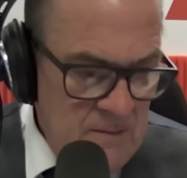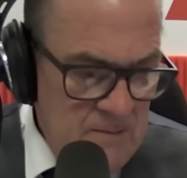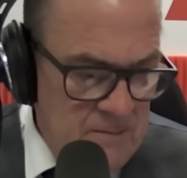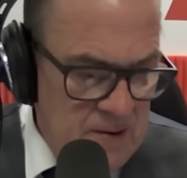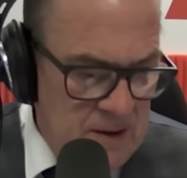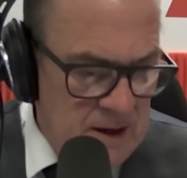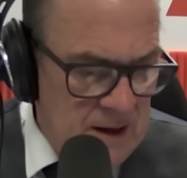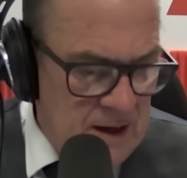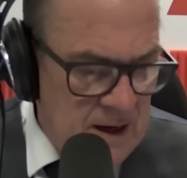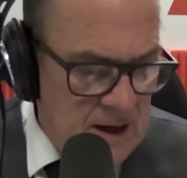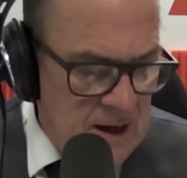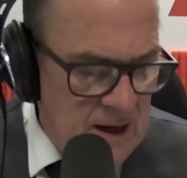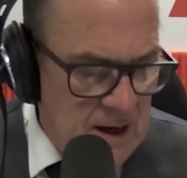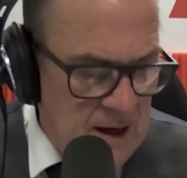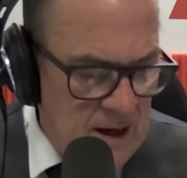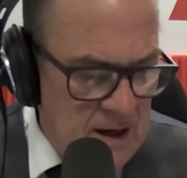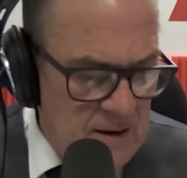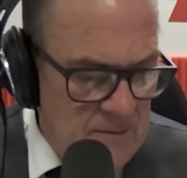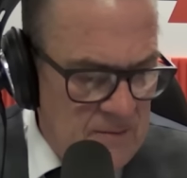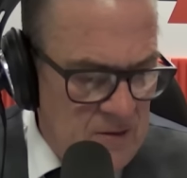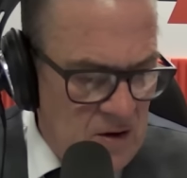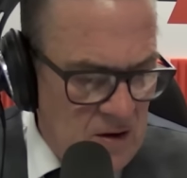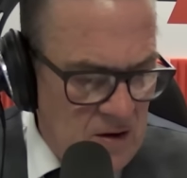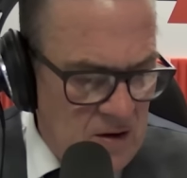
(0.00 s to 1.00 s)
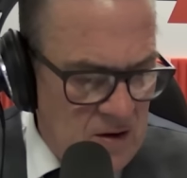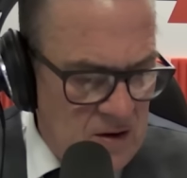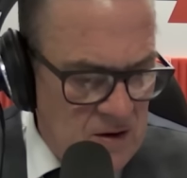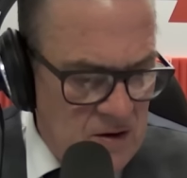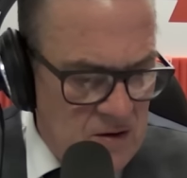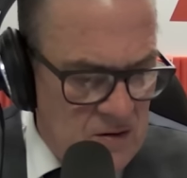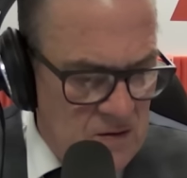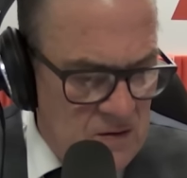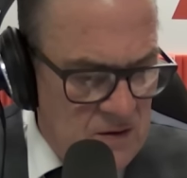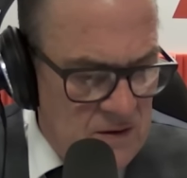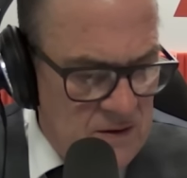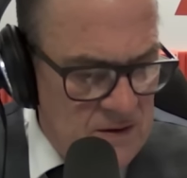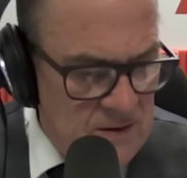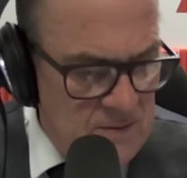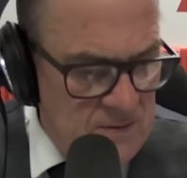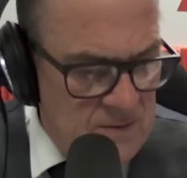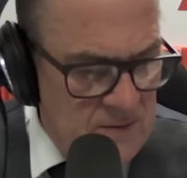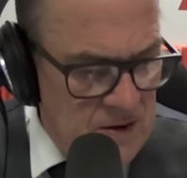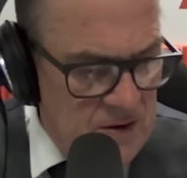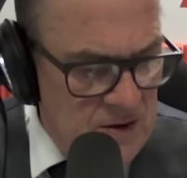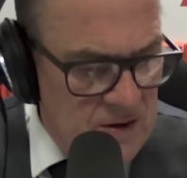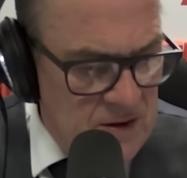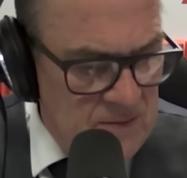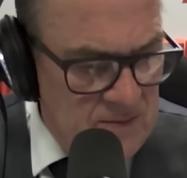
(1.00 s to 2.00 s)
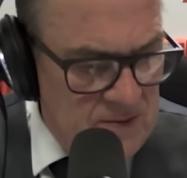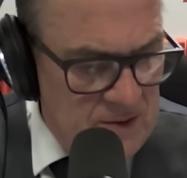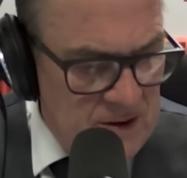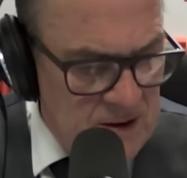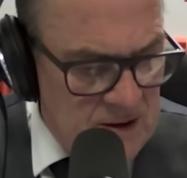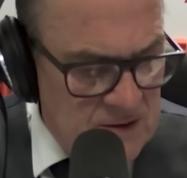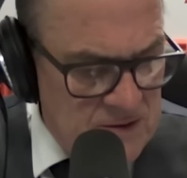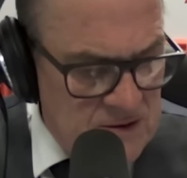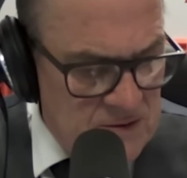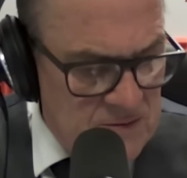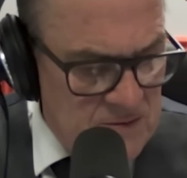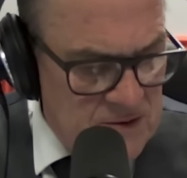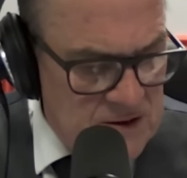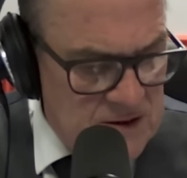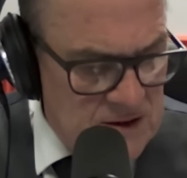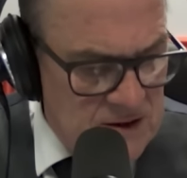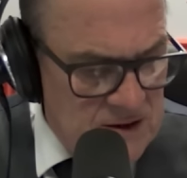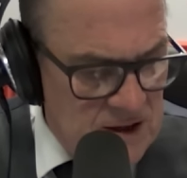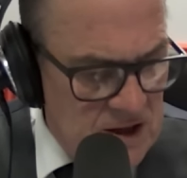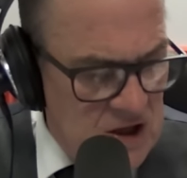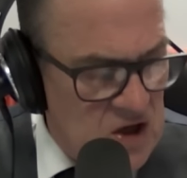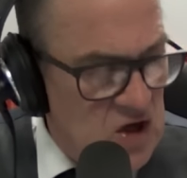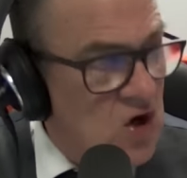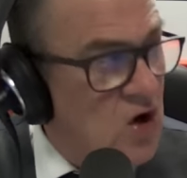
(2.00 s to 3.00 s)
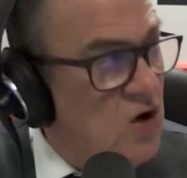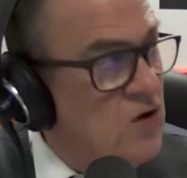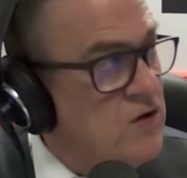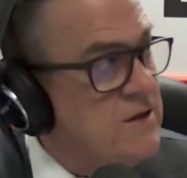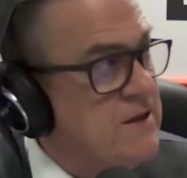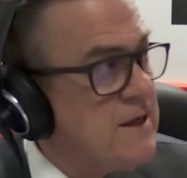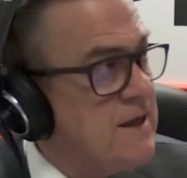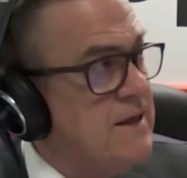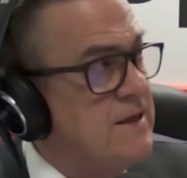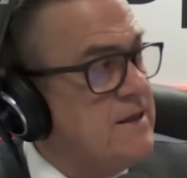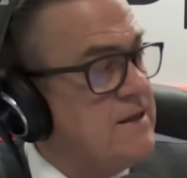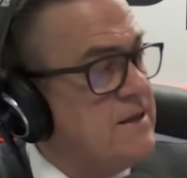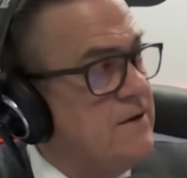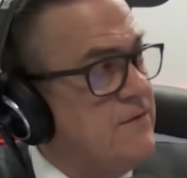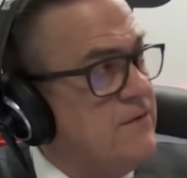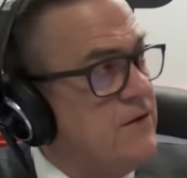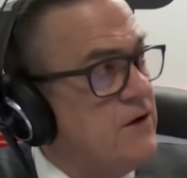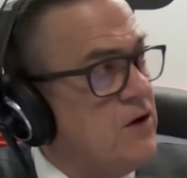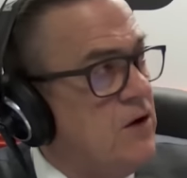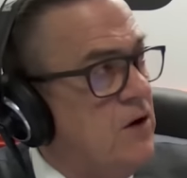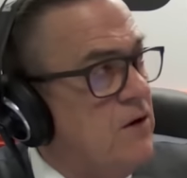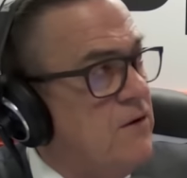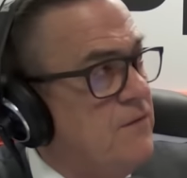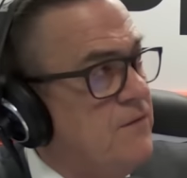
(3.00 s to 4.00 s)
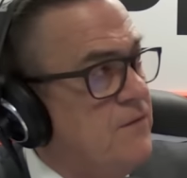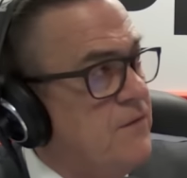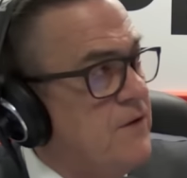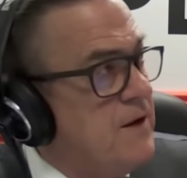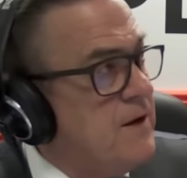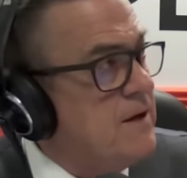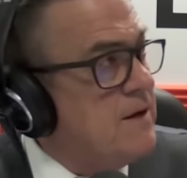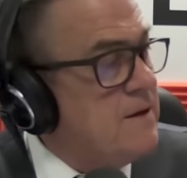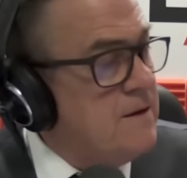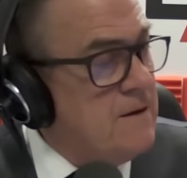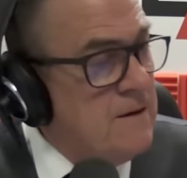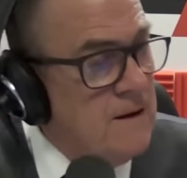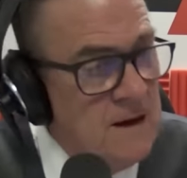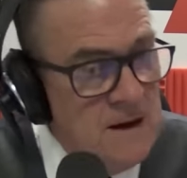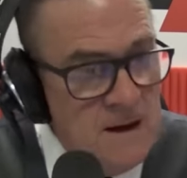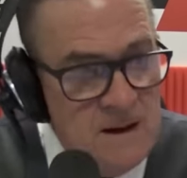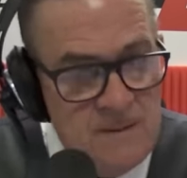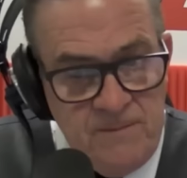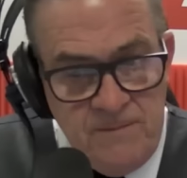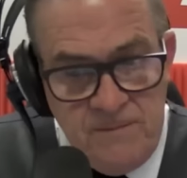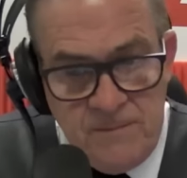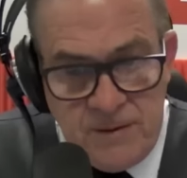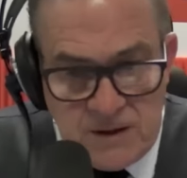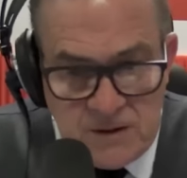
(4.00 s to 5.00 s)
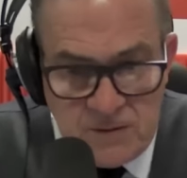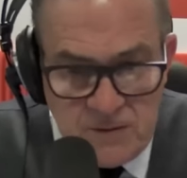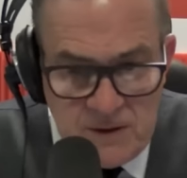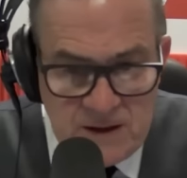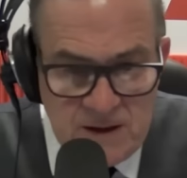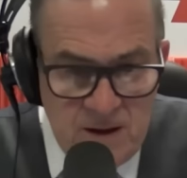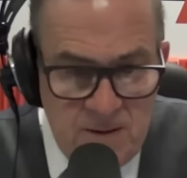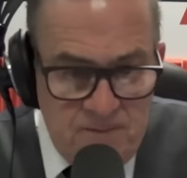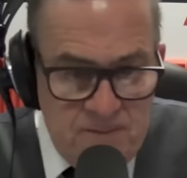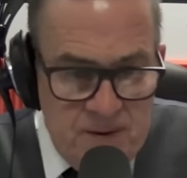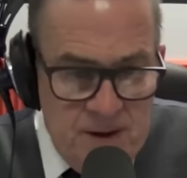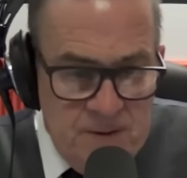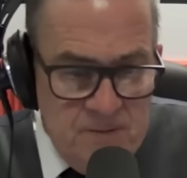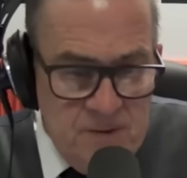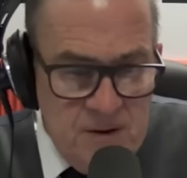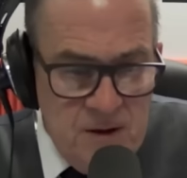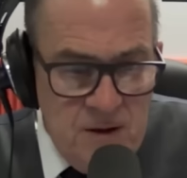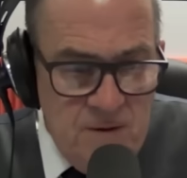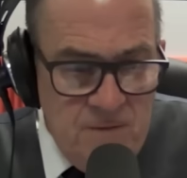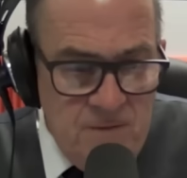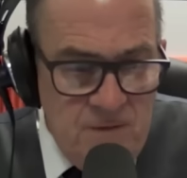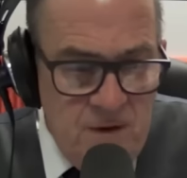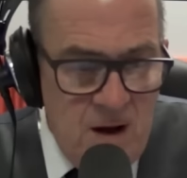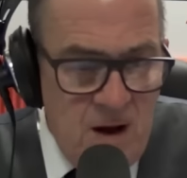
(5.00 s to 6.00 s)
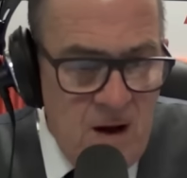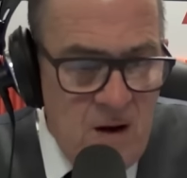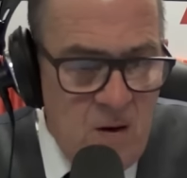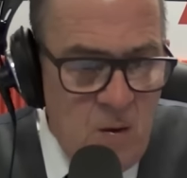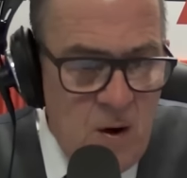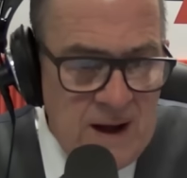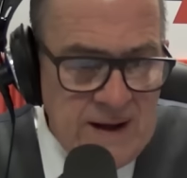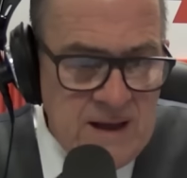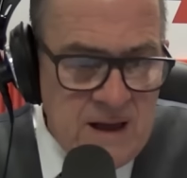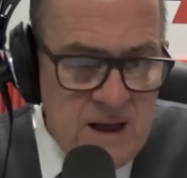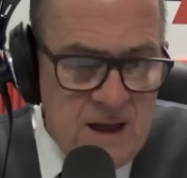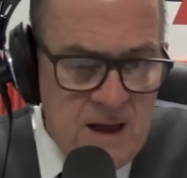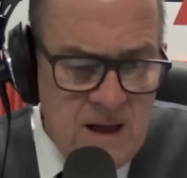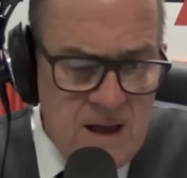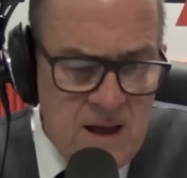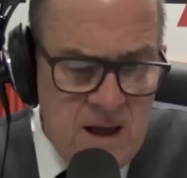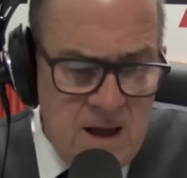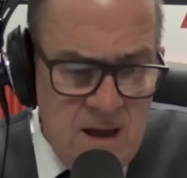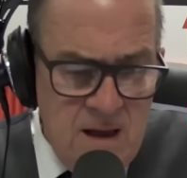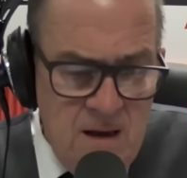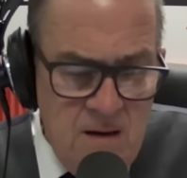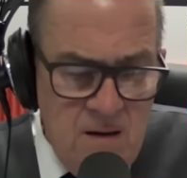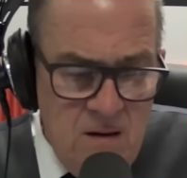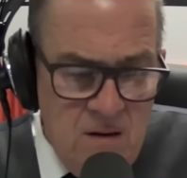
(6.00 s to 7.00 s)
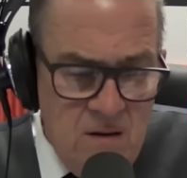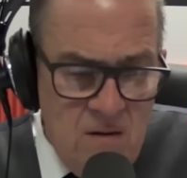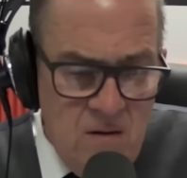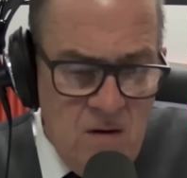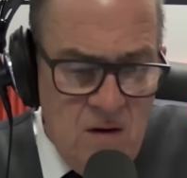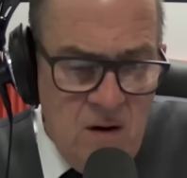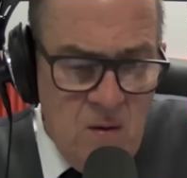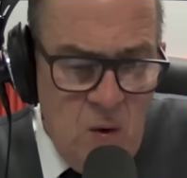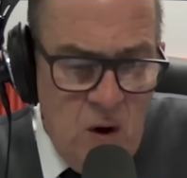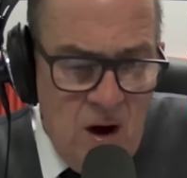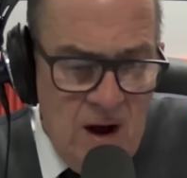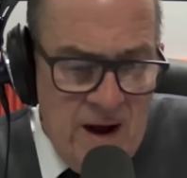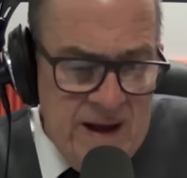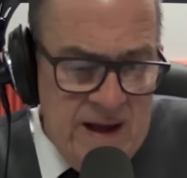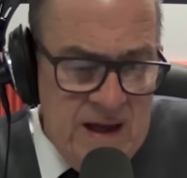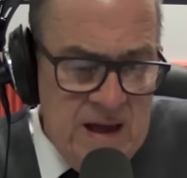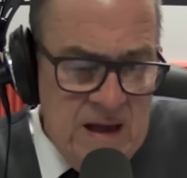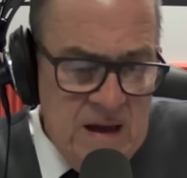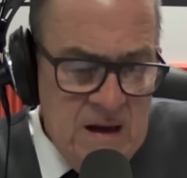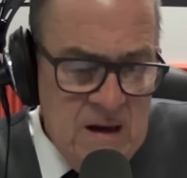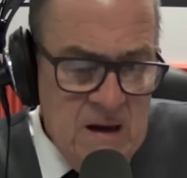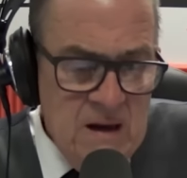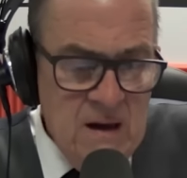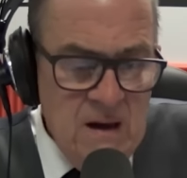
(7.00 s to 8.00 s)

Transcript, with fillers: being, and I'm not going to call it the murder because it was in the context of a conflict um, between the people of Hawaii or Hawaii